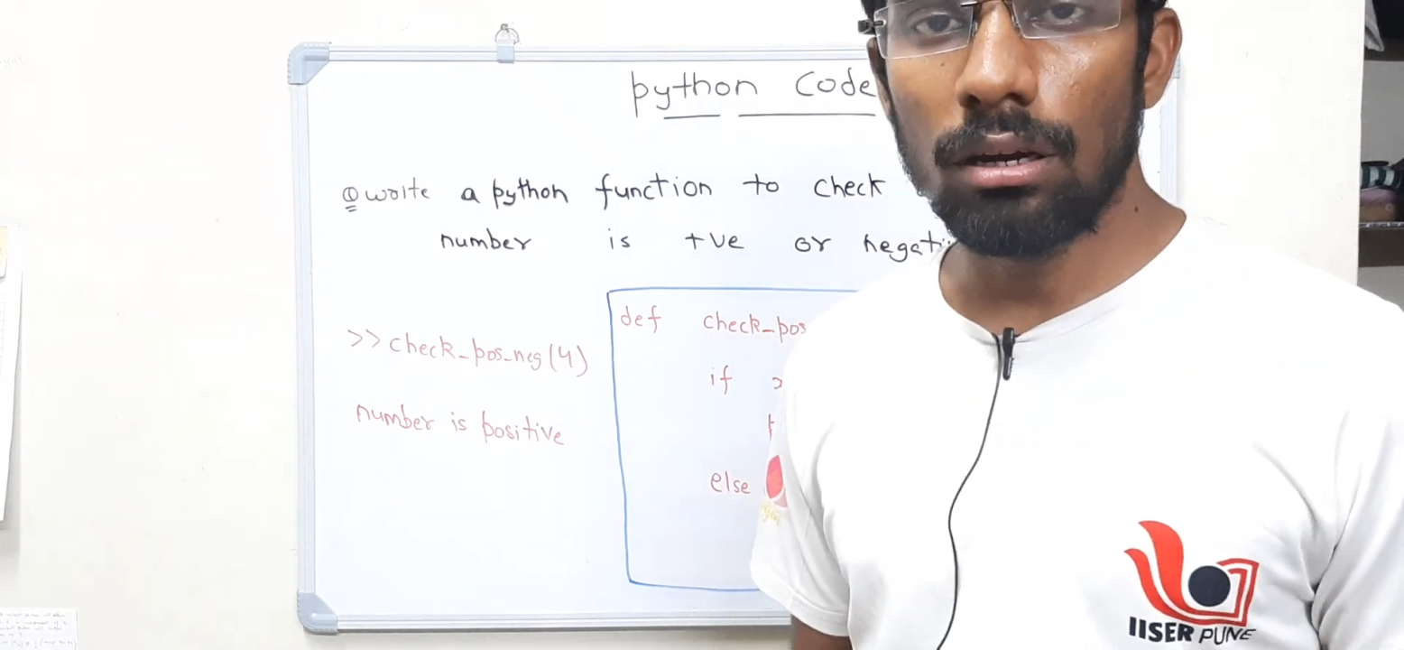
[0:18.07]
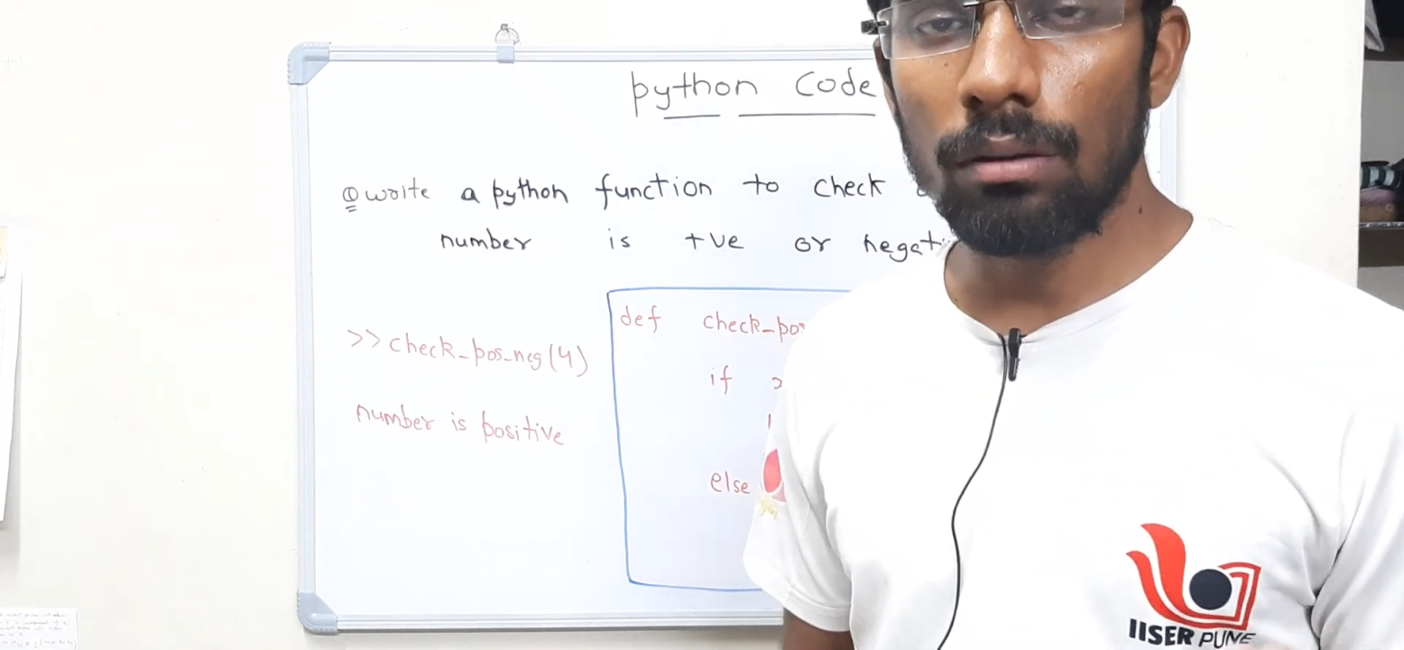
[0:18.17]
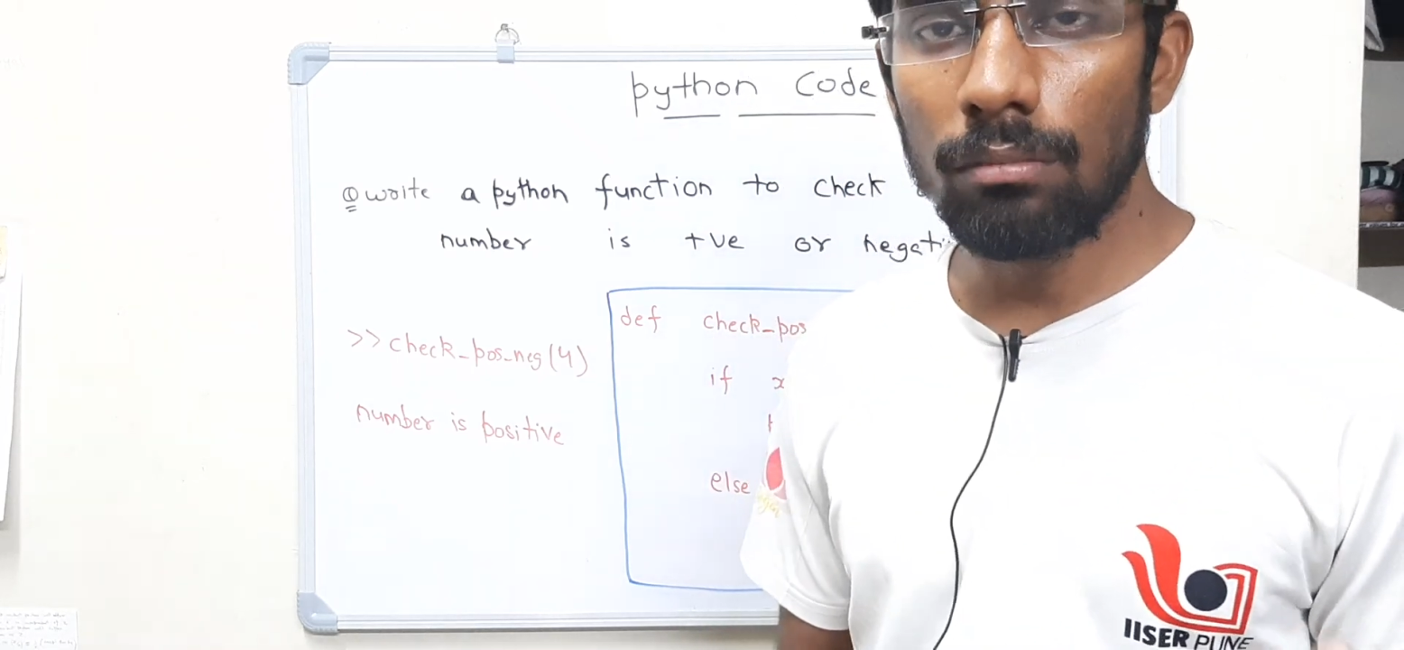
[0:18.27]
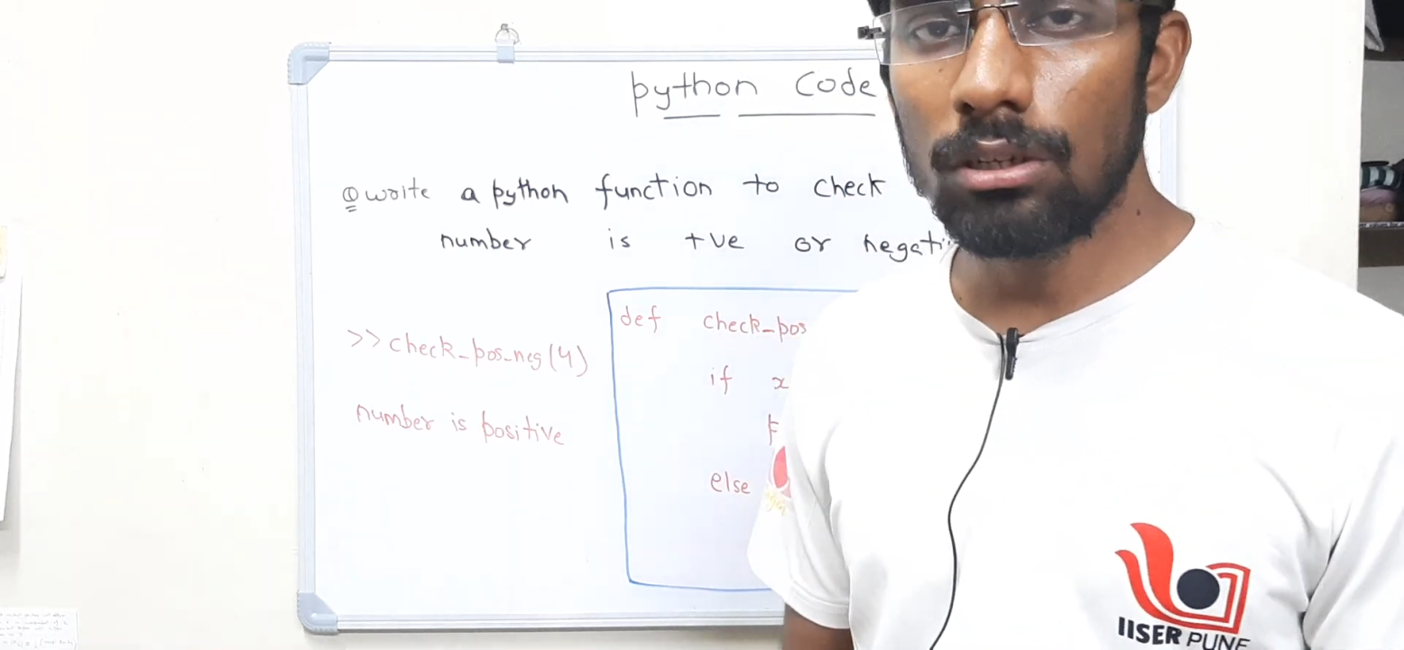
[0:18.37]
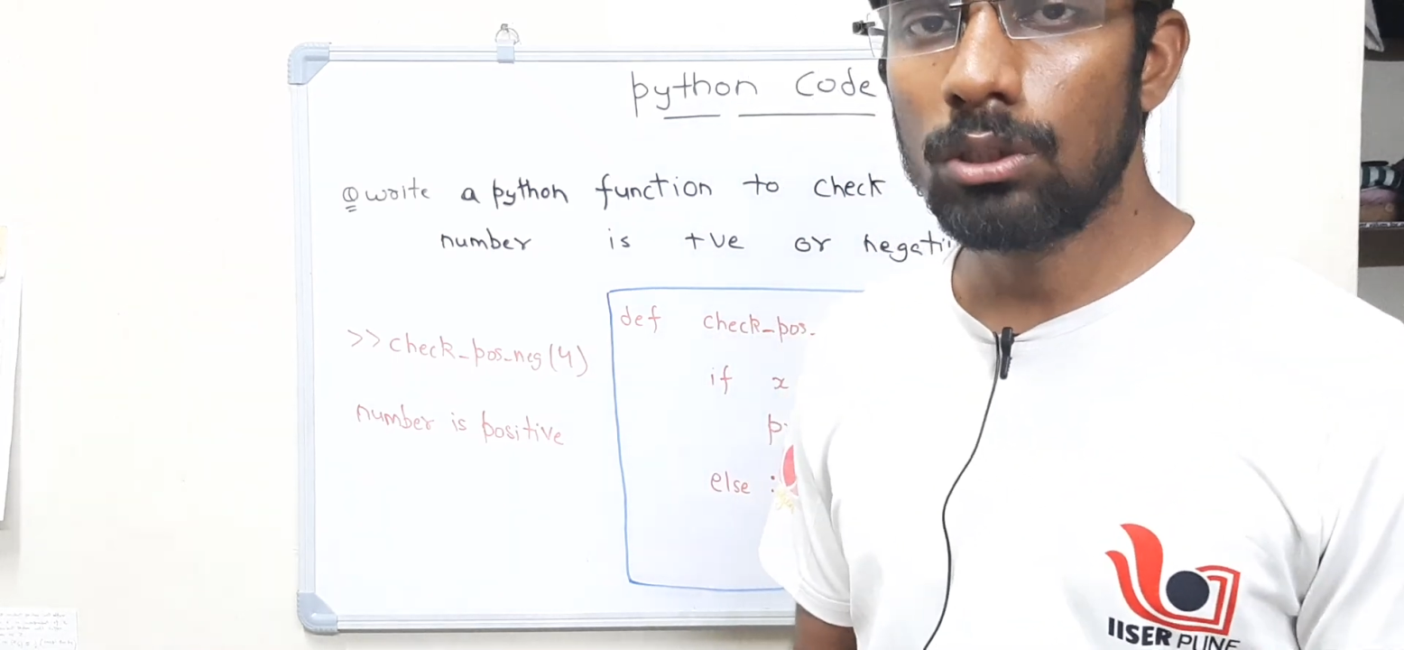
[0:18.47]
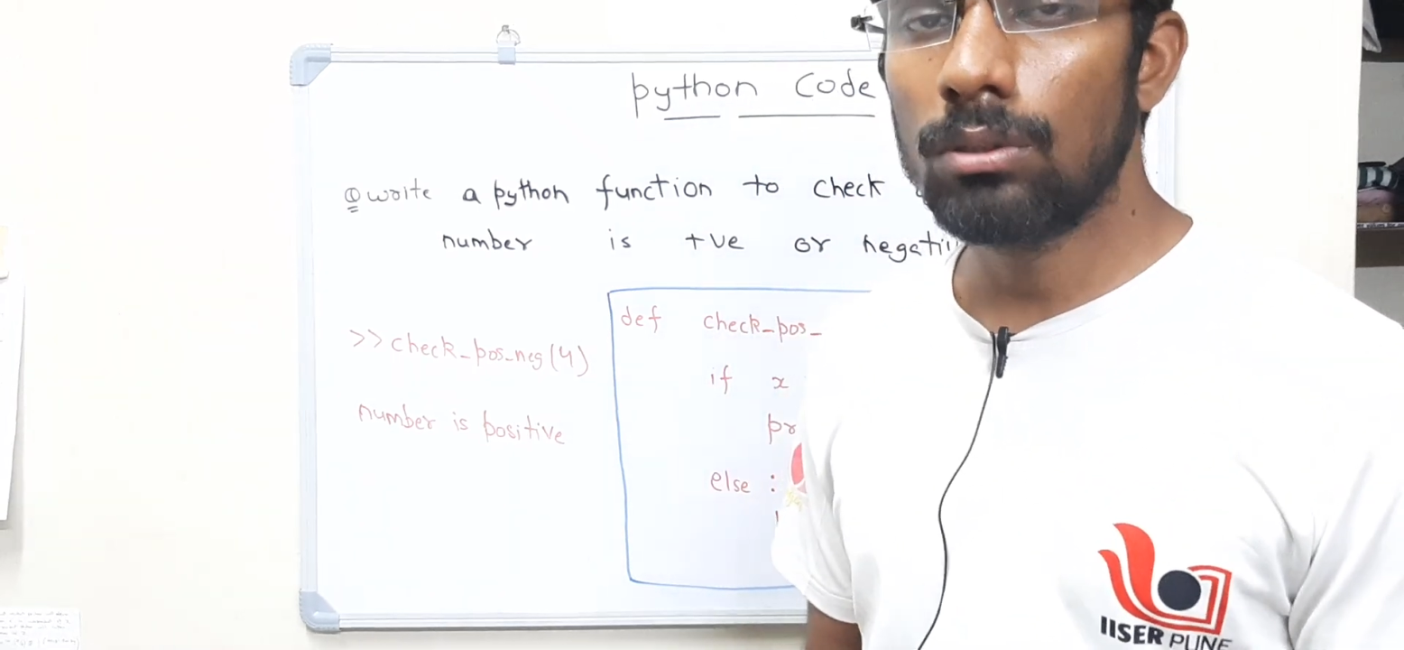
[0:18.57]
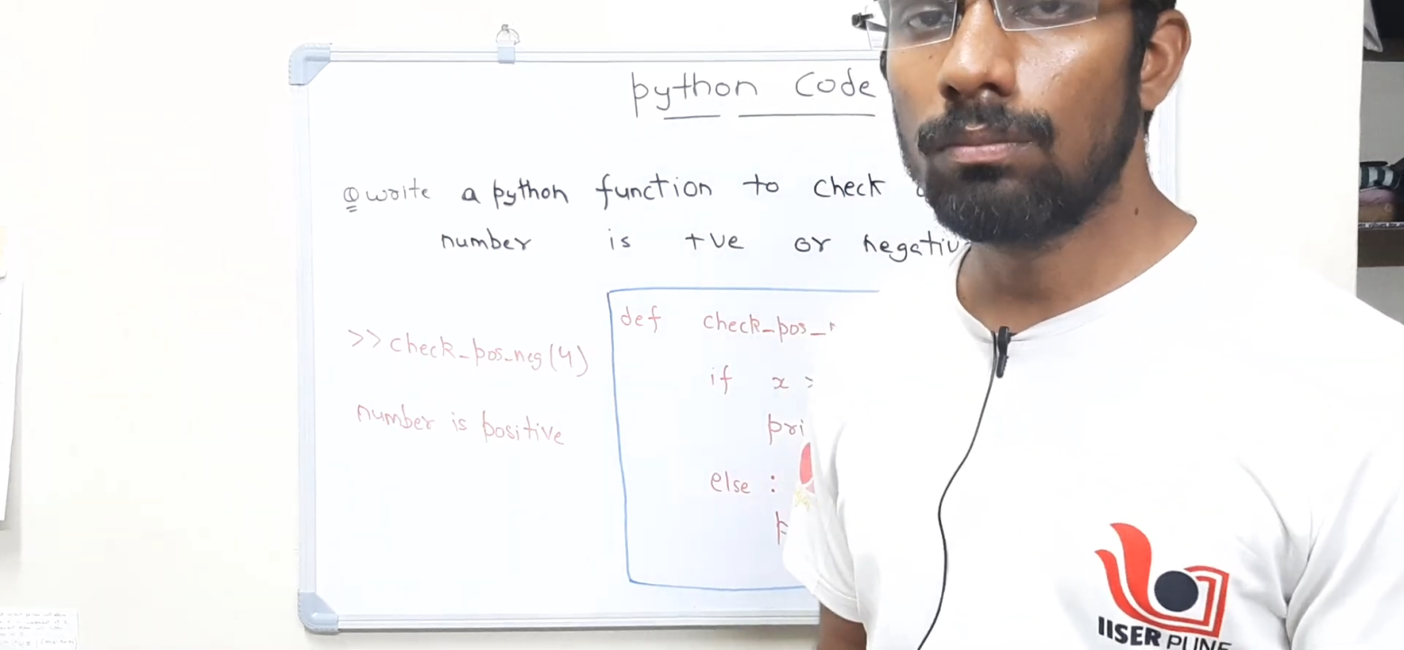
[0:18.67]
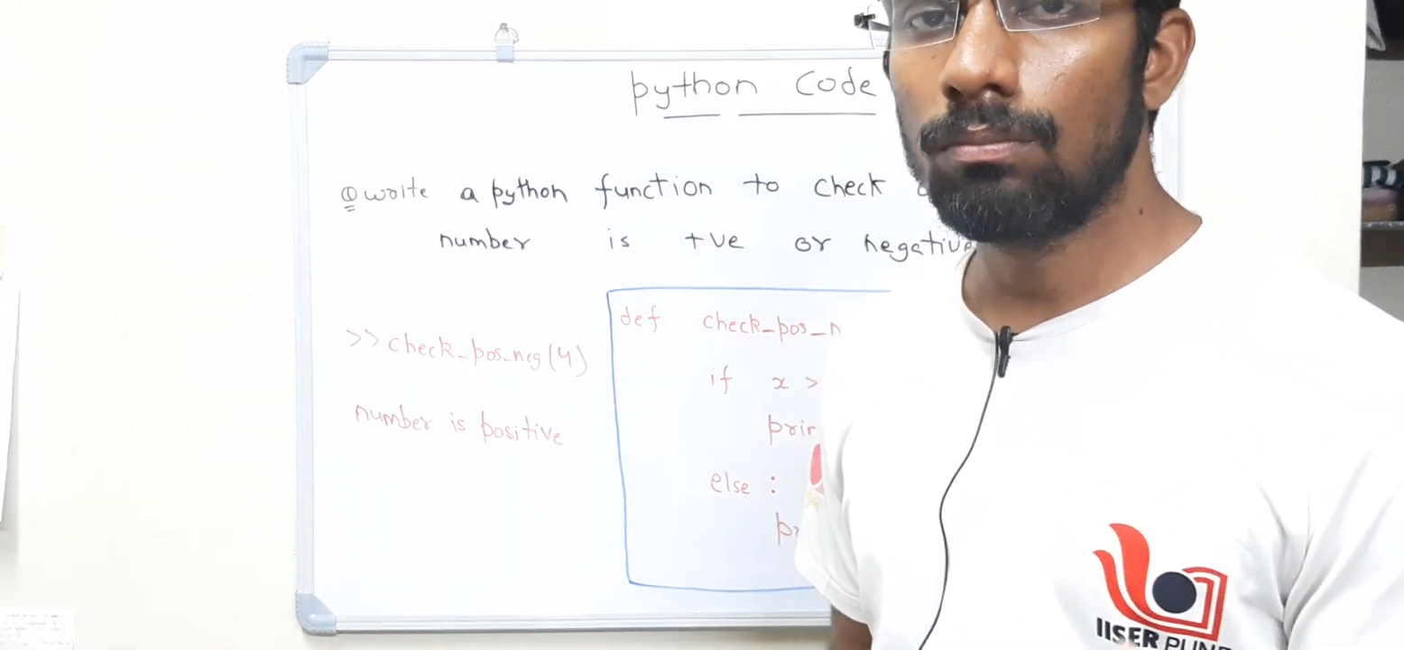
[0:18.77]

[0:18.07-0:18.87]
number is